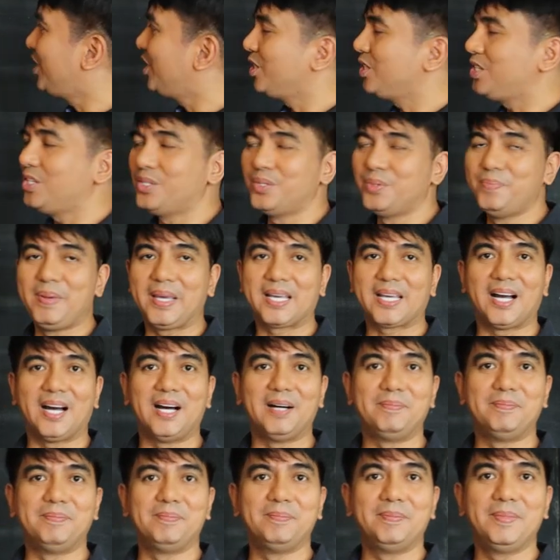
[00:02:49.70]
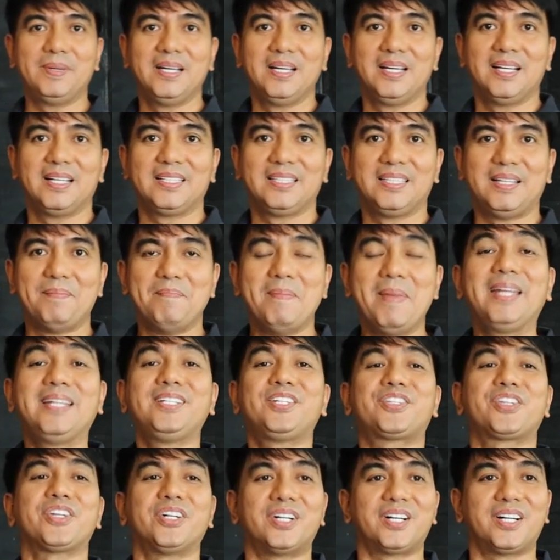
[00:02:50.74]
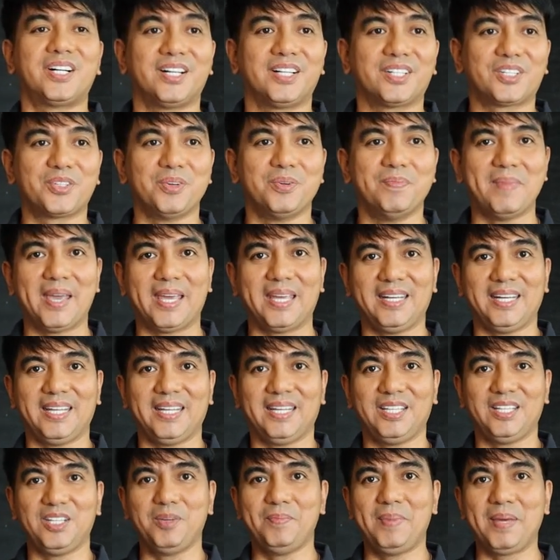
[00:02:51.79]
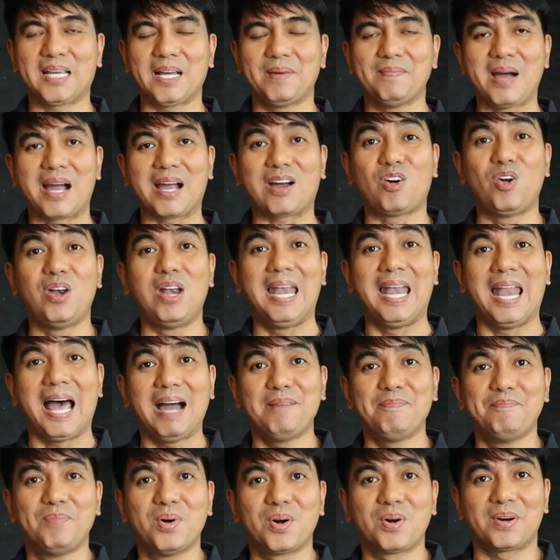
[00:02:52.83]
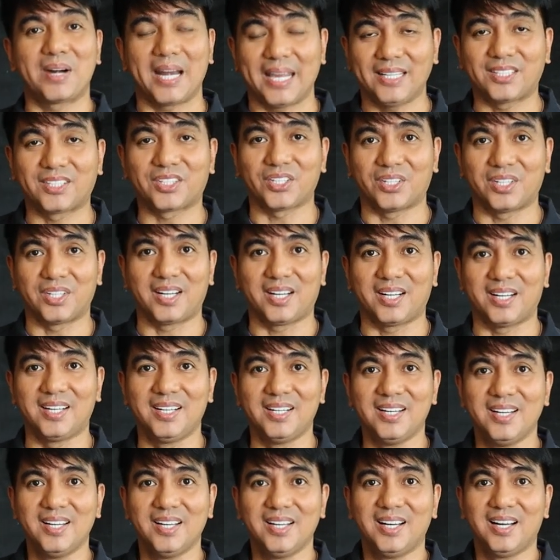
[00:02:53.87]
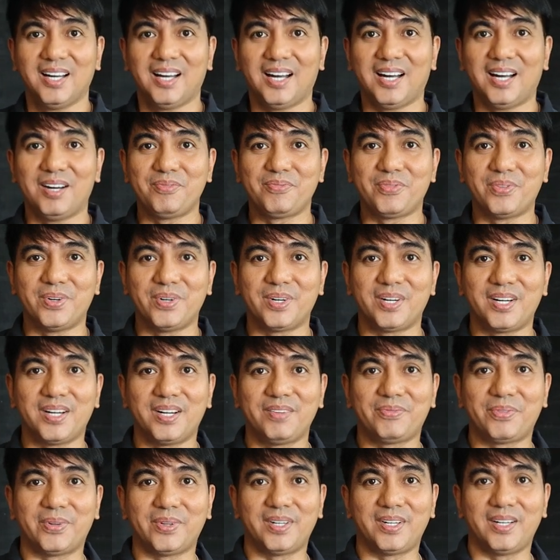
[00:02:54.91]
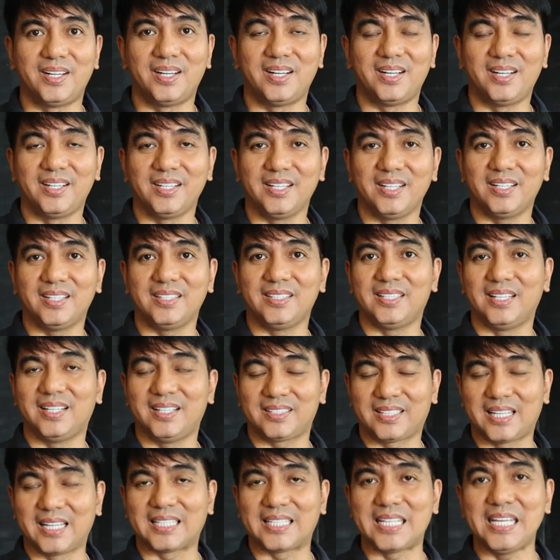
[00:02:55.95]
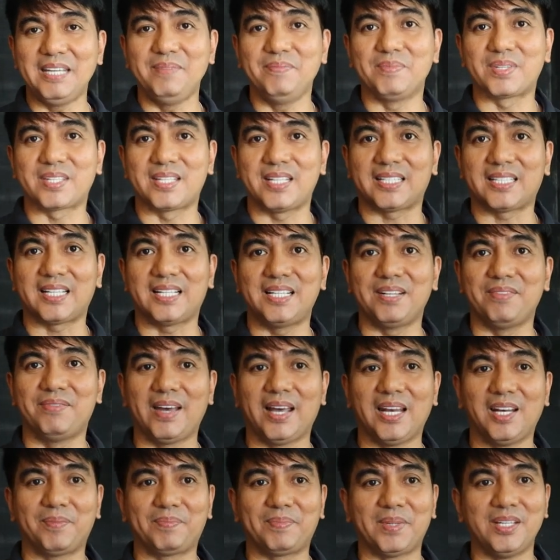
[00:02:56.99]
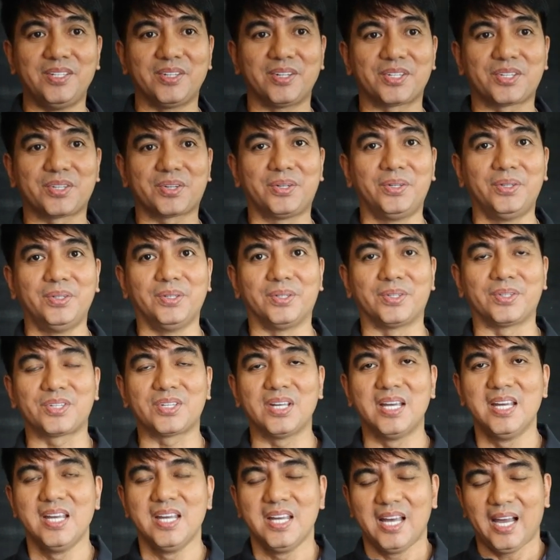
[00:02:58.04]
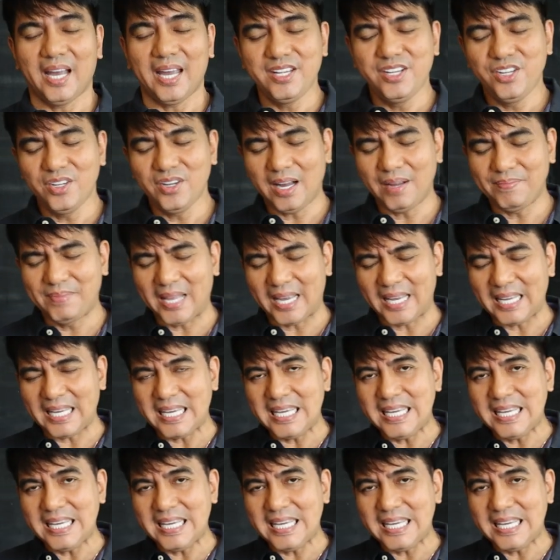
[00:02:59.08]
know, you become the mentor to many. You become a collaborator for the teams that are developed in your schools. And you have the